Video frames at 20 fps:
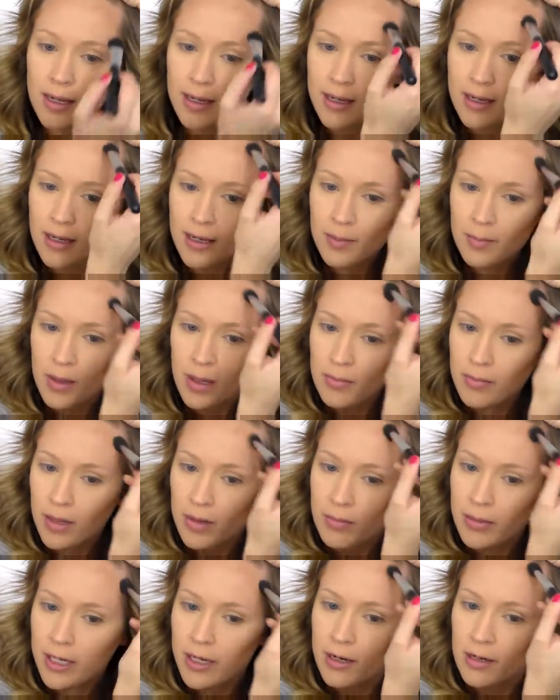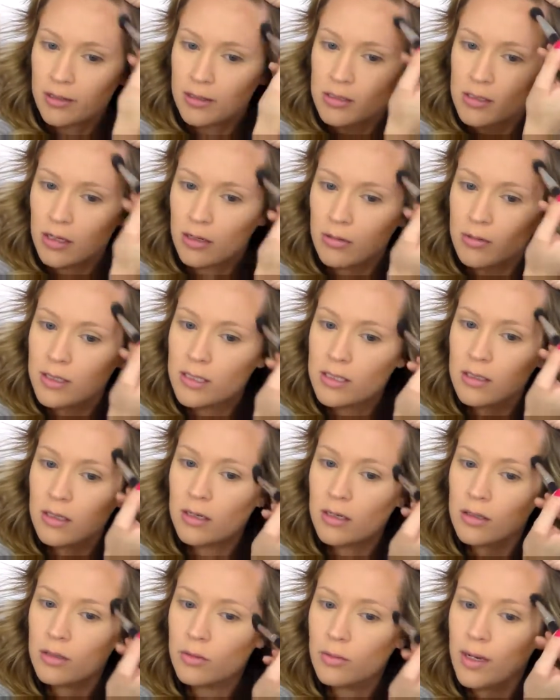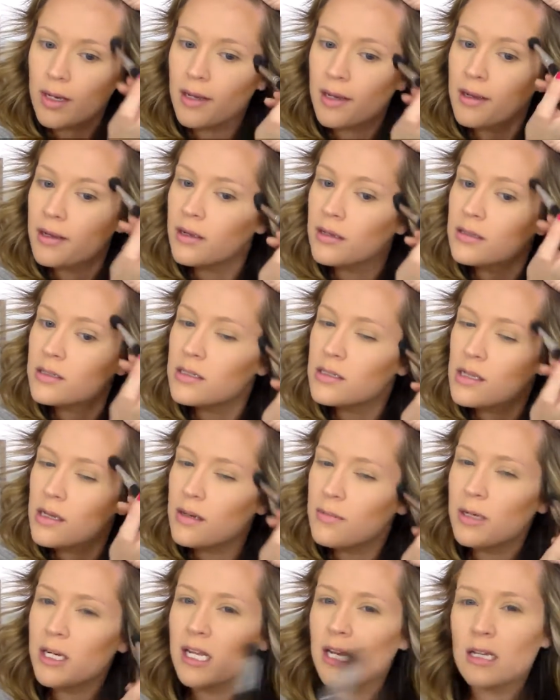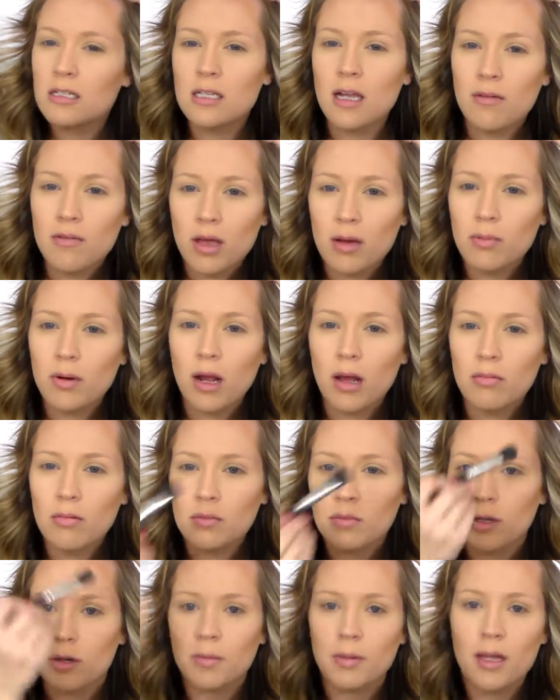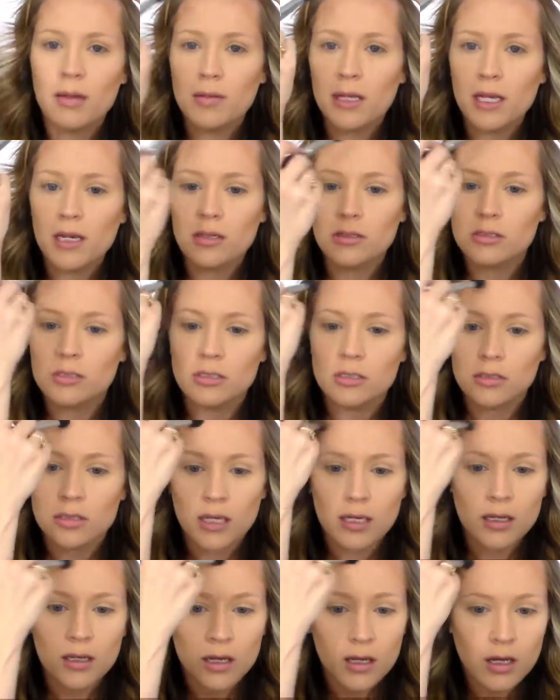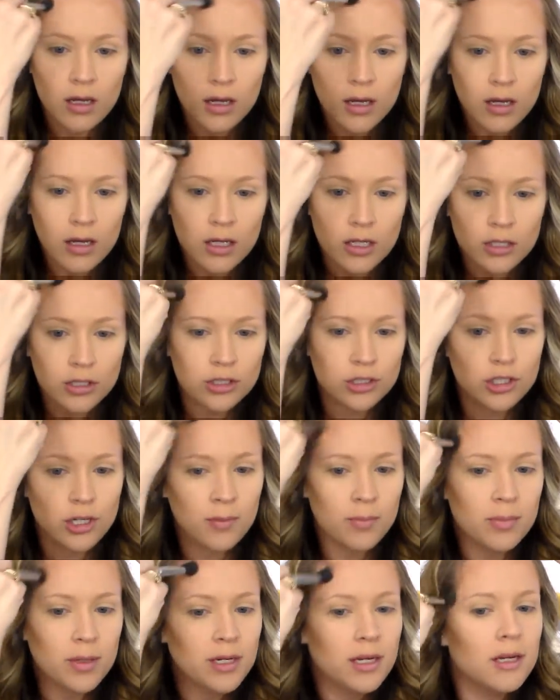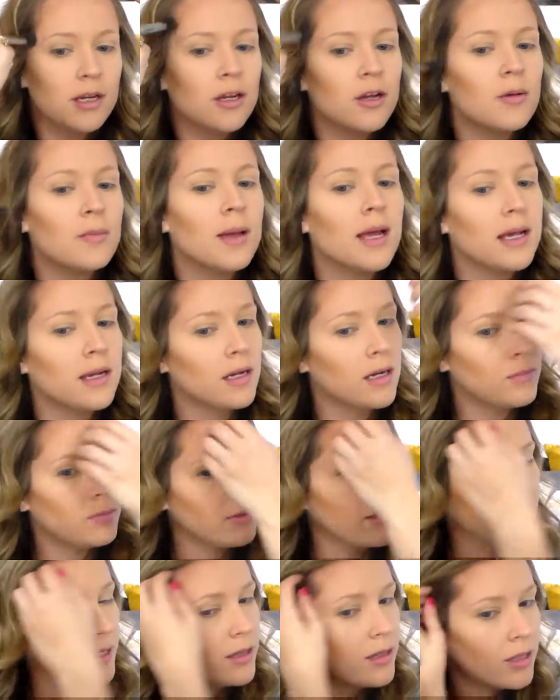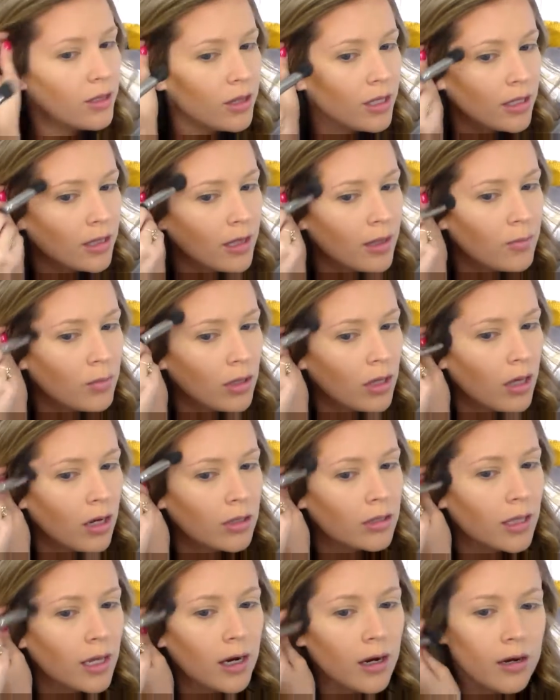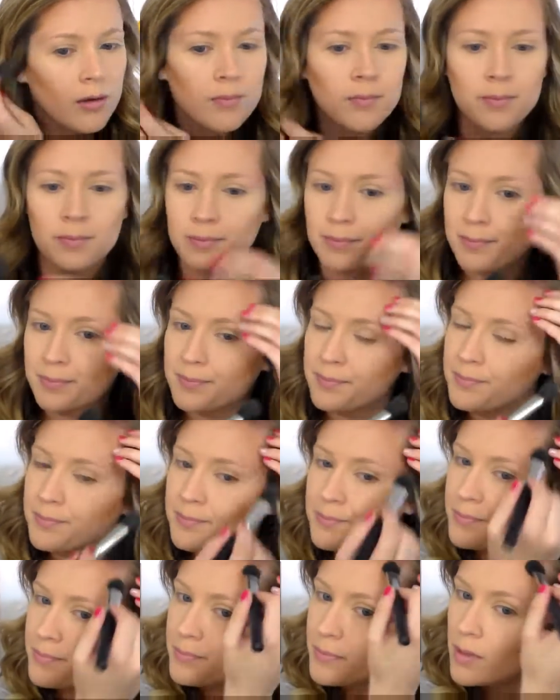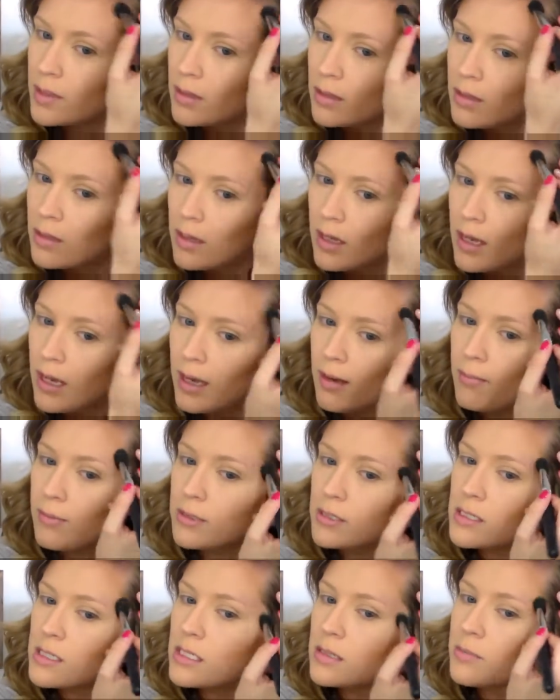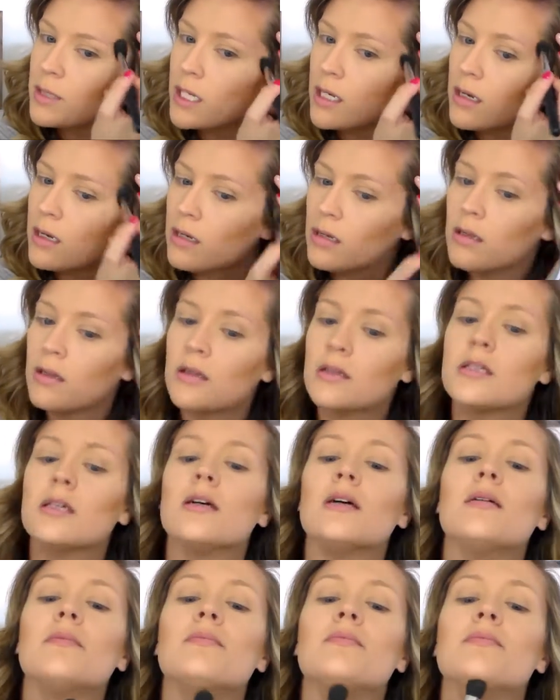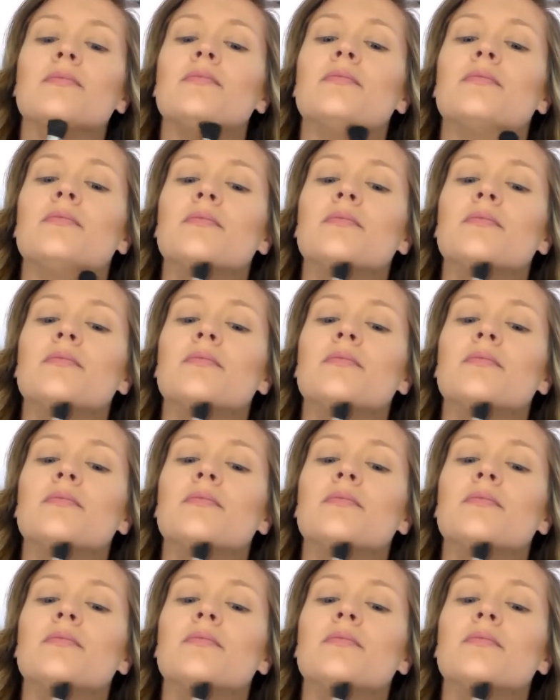And my baby hairs always get in the way. Does anybody else have that problem? Your baby hairs just like jumping into your makeup like they think they belong there? Happens to me all the time.